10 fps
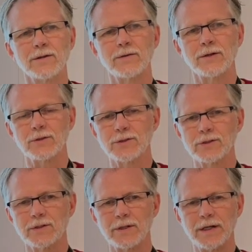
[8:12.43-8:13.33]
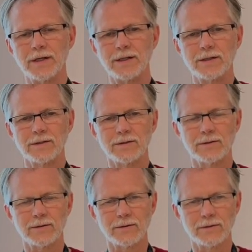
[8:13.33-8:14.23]
there's
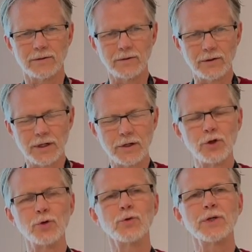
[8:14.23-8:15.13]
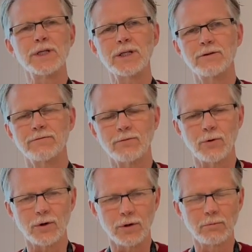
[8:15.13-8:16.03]
a new need
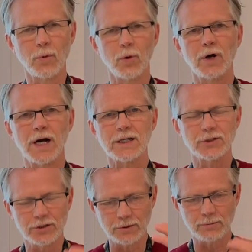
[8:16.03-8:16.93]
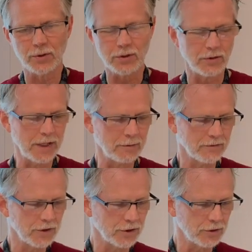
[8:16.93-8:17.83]
for more oxygen per gram
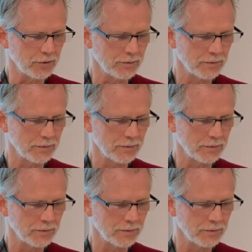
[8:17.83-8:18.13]
of tissue.